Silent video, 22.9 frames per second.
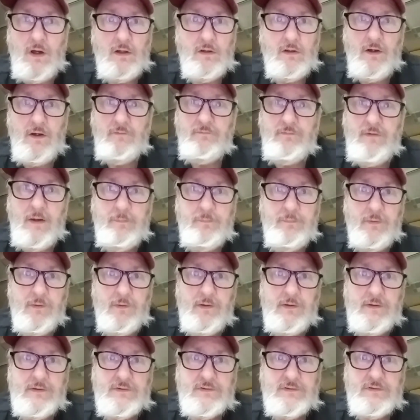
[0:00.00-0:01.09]
I love that
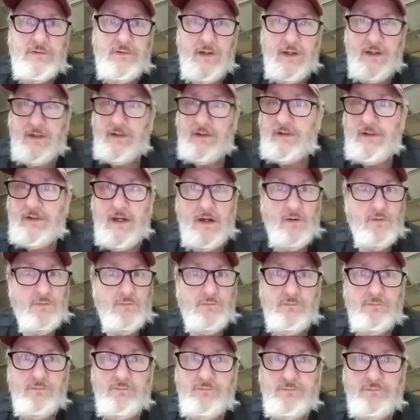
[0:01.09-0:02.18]
place.
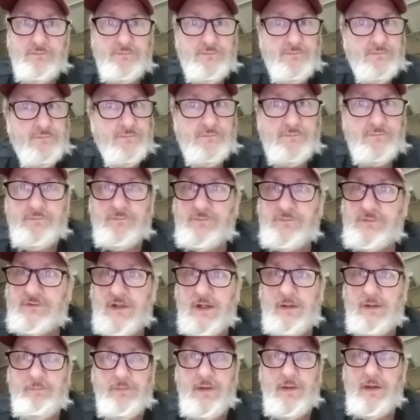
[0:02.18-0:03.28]
In-N-Out,
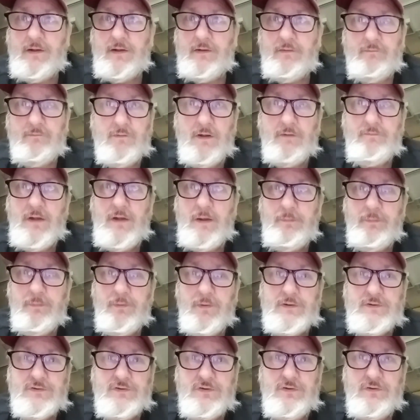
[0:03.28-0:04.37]
same thing. Love that
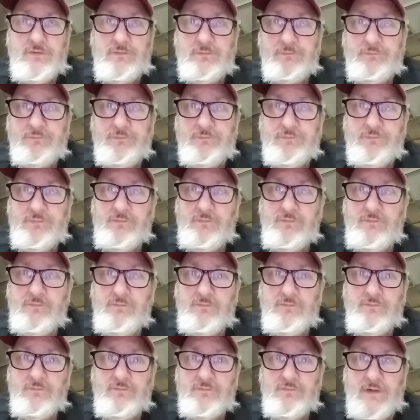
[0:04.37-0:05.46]
place too.
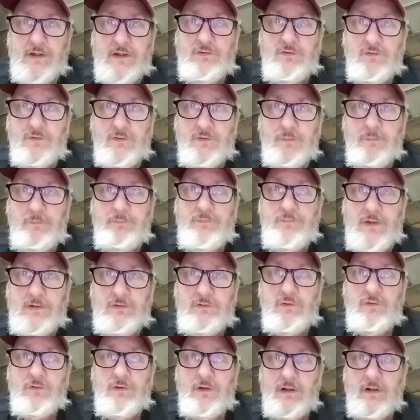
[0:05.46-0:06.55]
They do
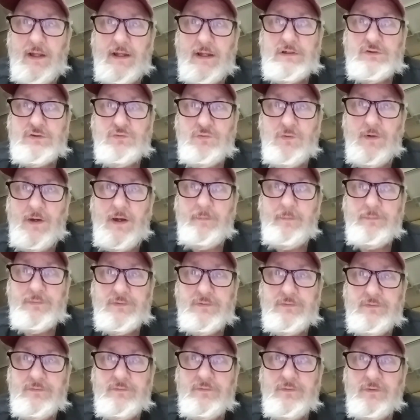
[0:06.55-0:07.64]
the lettuce
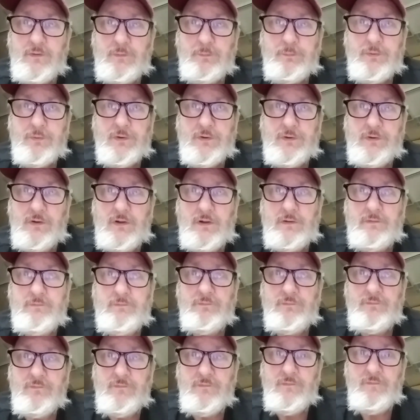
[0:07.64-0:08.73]
wraps. They're pretty good.
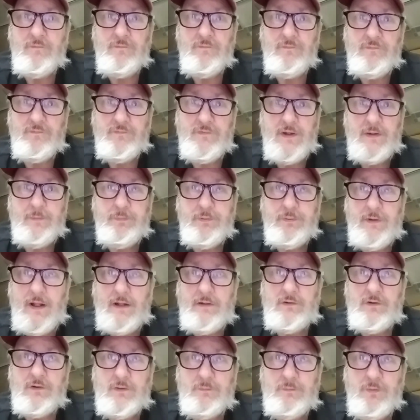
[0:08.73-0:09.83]
They put
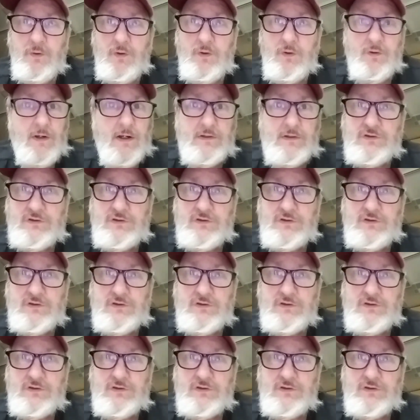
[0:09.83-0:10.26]
out a good burger.